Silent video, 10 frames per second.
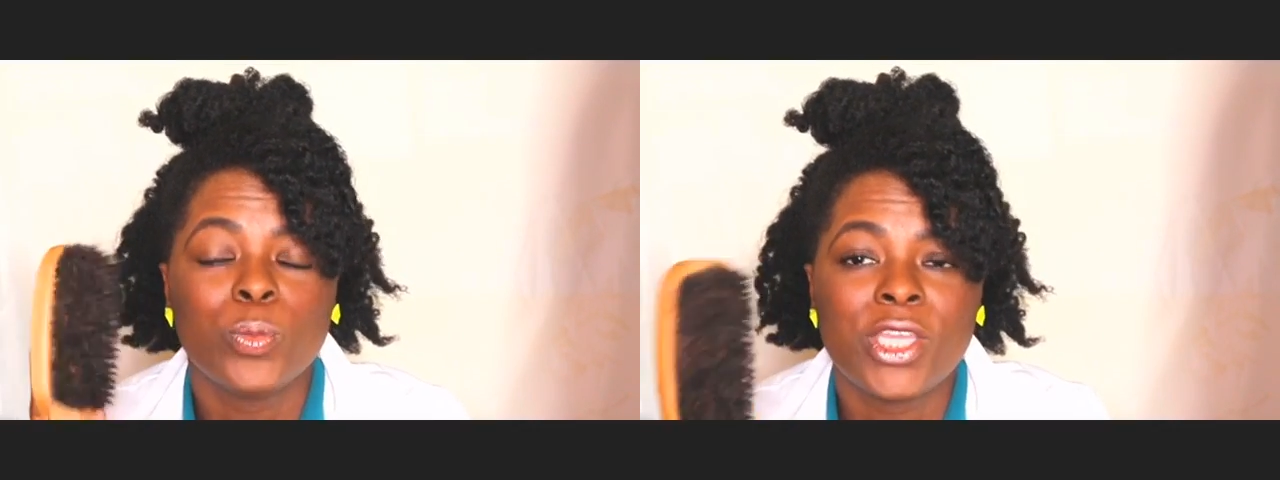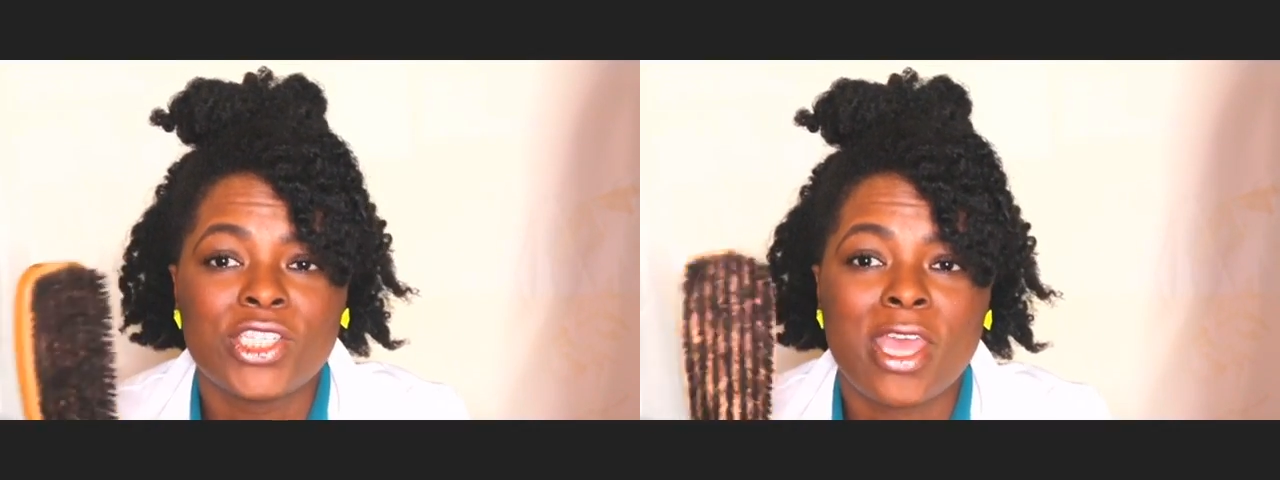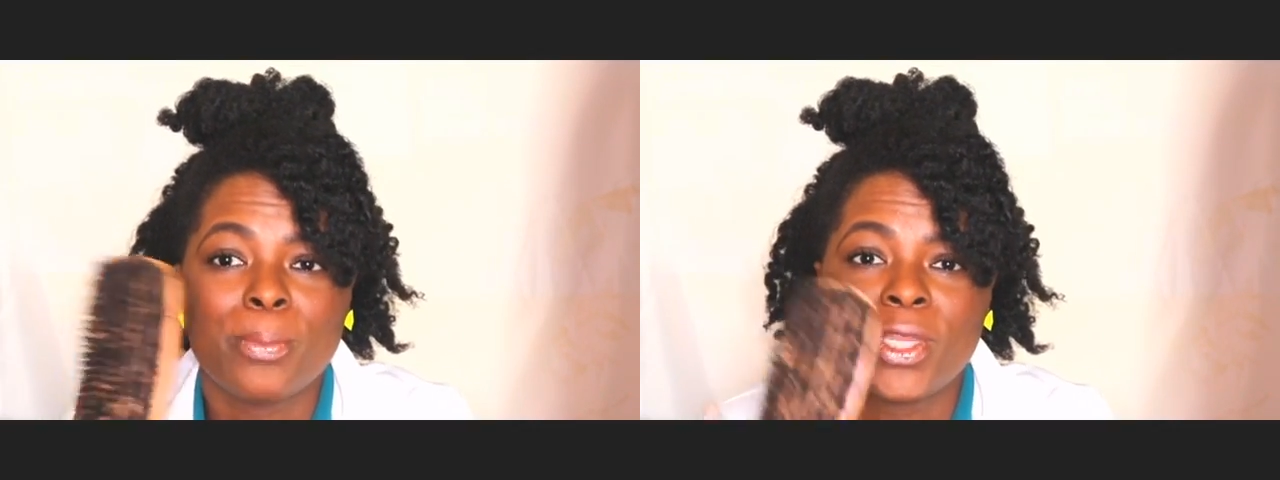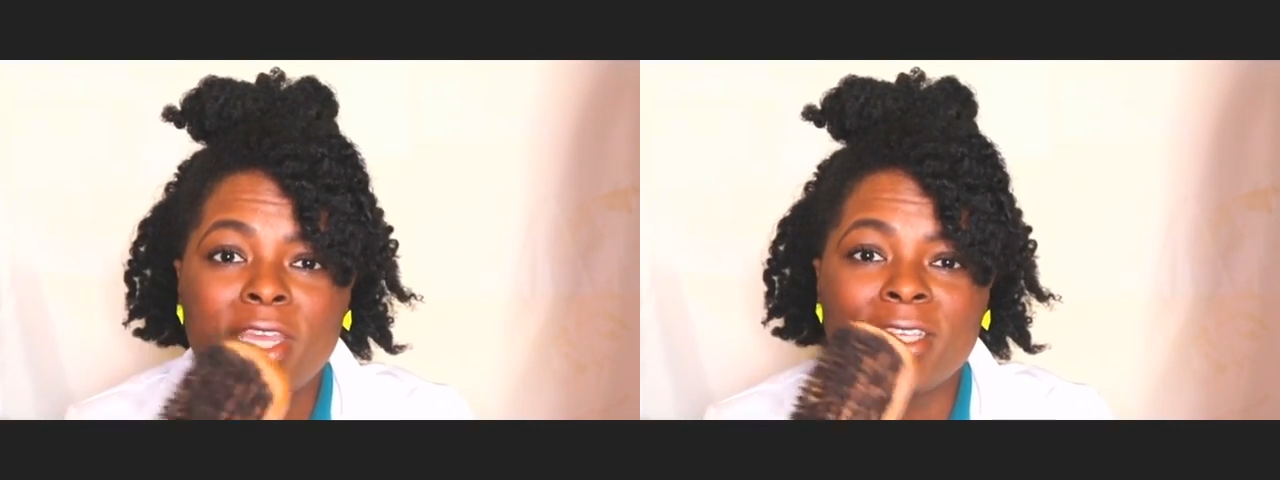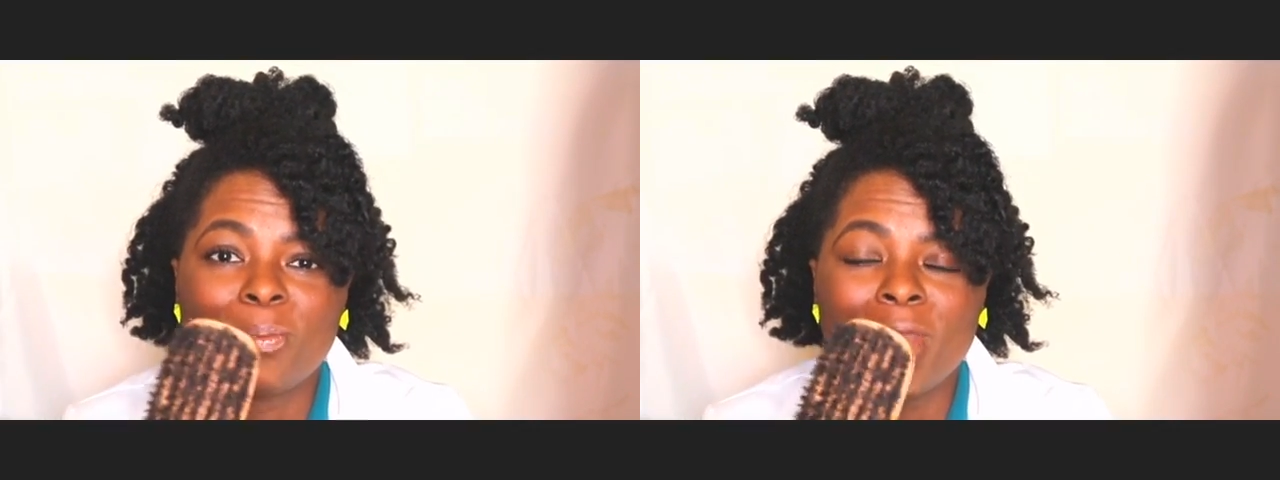which I'm
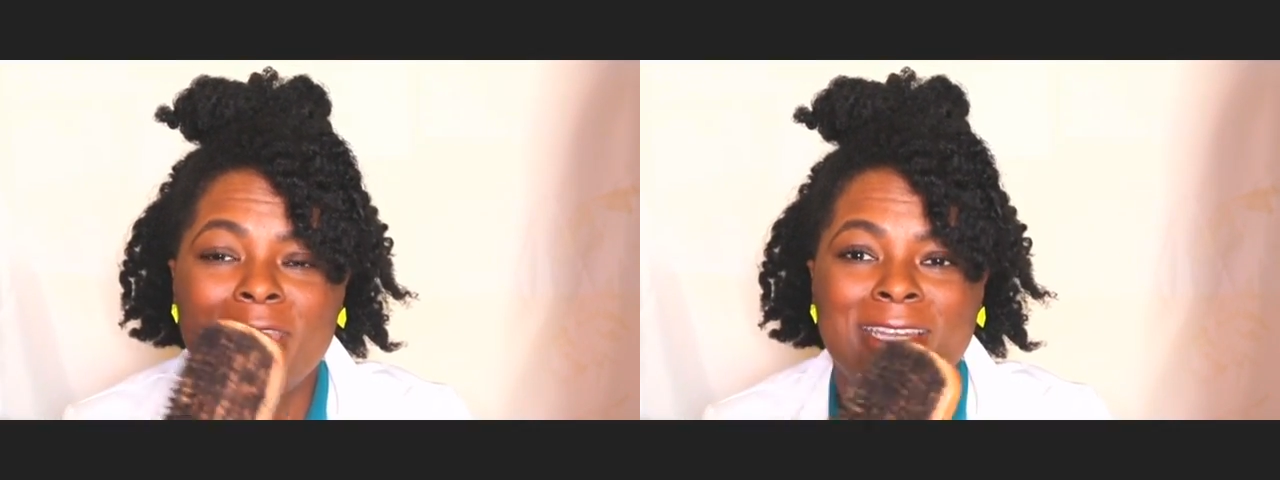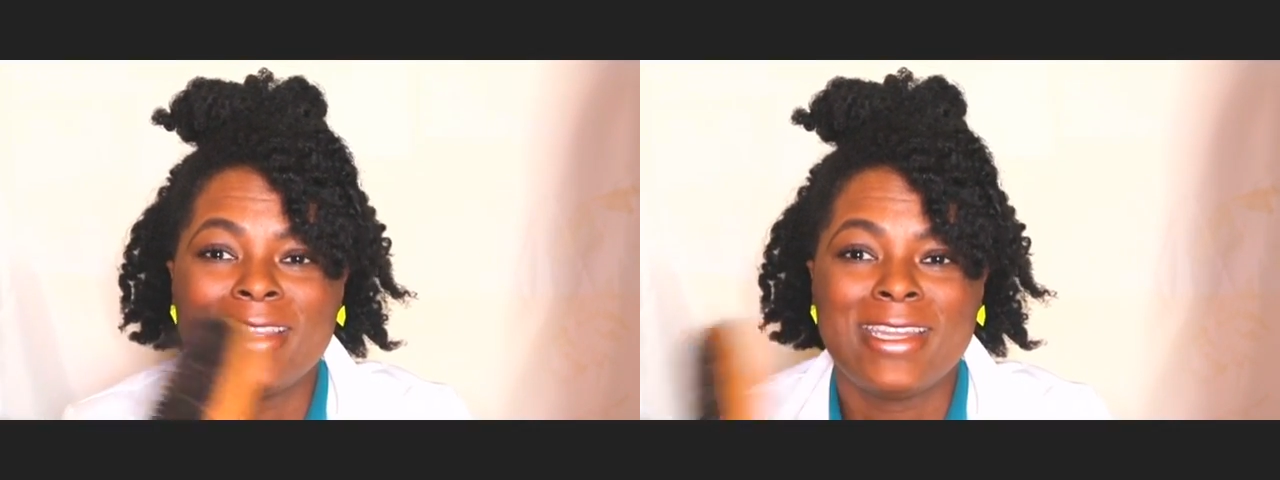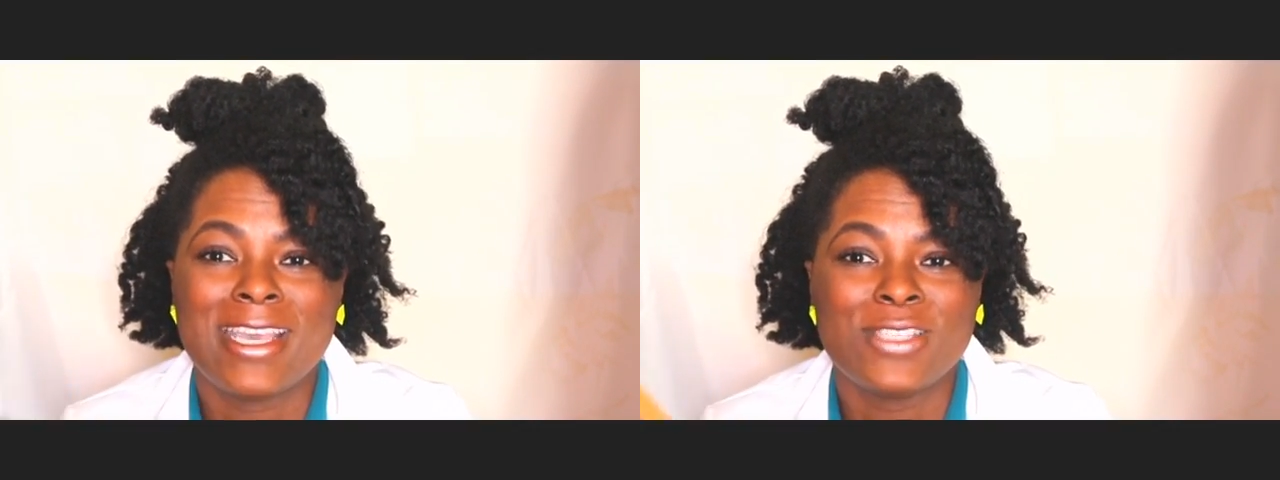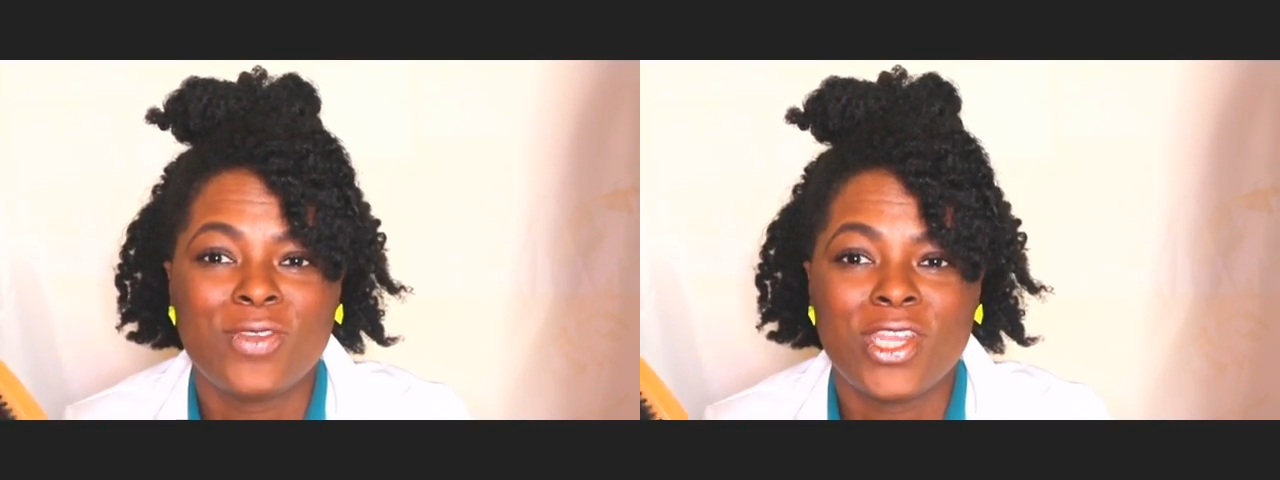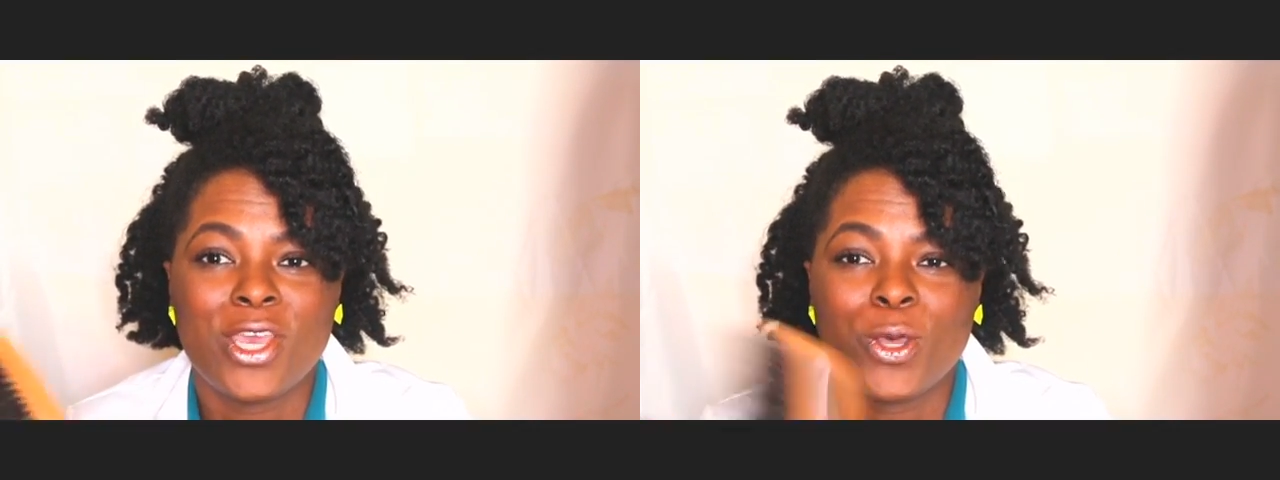going to explain in the next
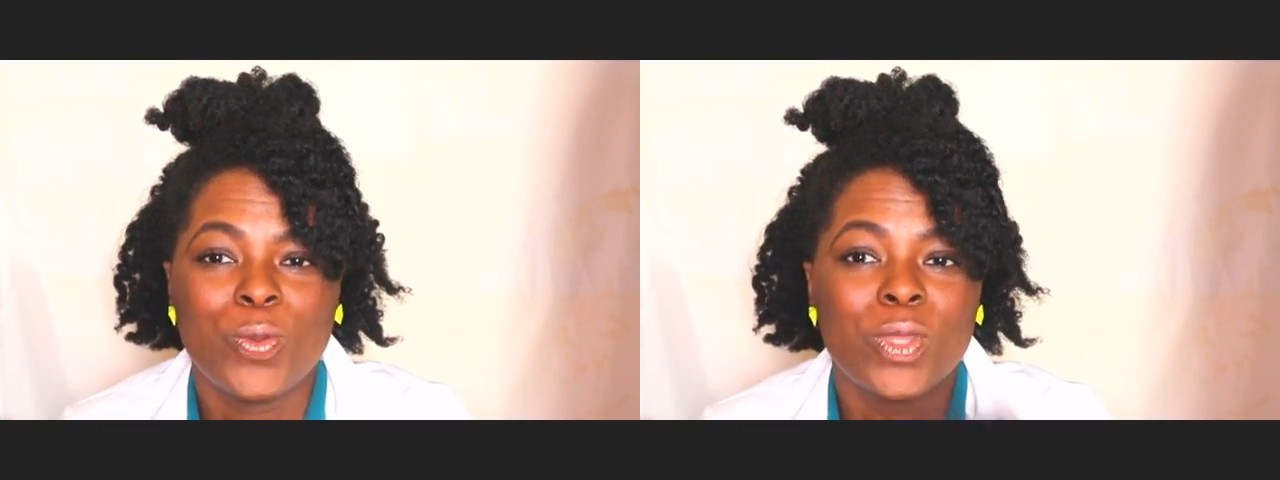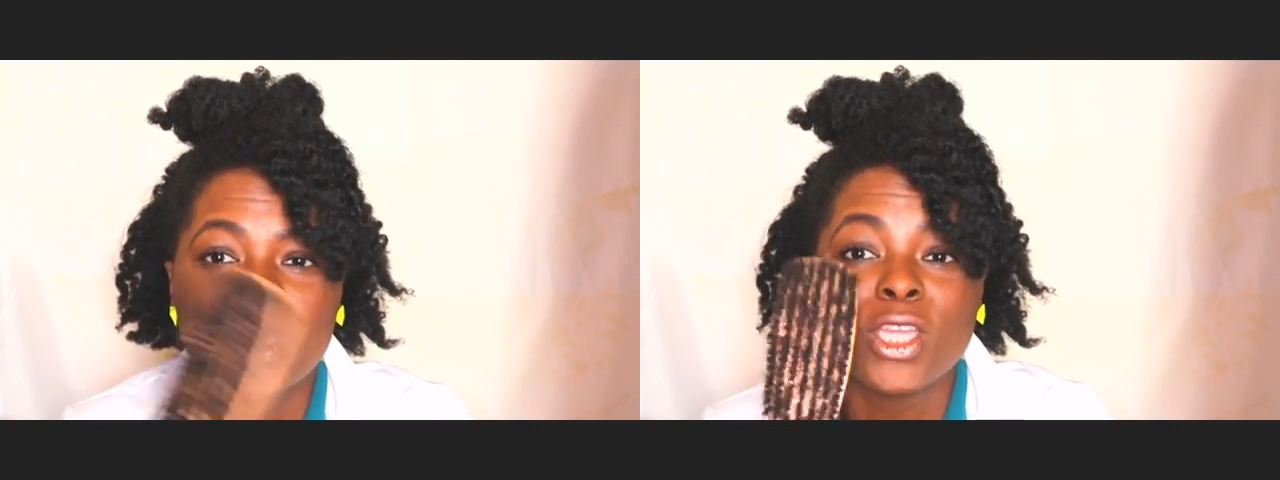video,